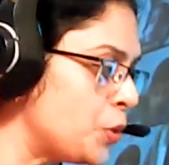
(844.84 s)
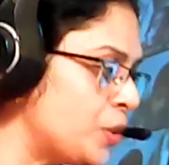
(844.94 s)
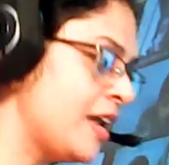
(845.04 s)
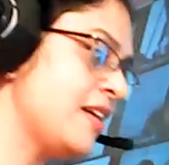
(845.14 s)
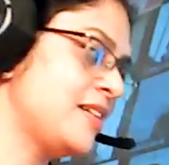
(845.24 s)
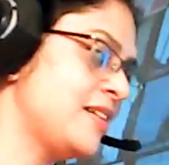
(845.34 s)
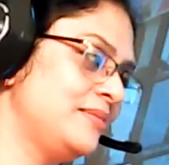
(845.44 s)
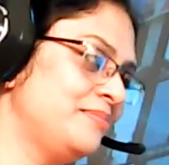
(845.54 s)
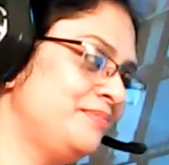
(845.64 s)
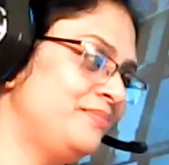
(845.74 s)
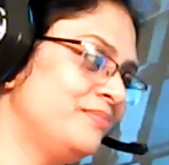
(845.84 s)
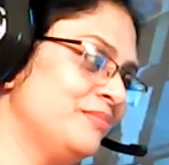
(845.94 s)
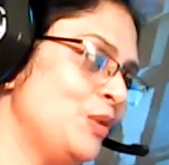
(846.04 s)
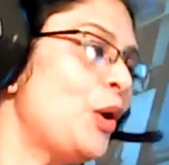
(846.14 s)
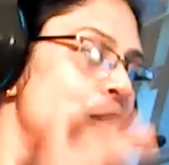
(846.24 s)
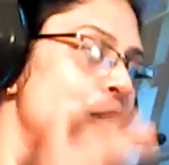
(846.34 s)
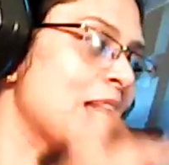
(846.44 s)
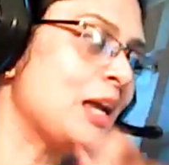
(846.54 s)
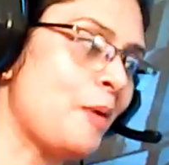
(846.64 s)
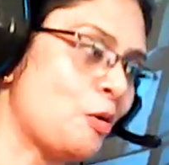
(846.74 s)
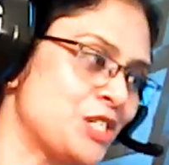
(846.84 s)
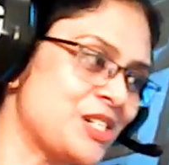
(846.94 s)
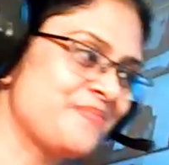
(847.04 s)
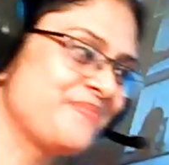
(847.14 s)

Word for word: you think? What do you think about?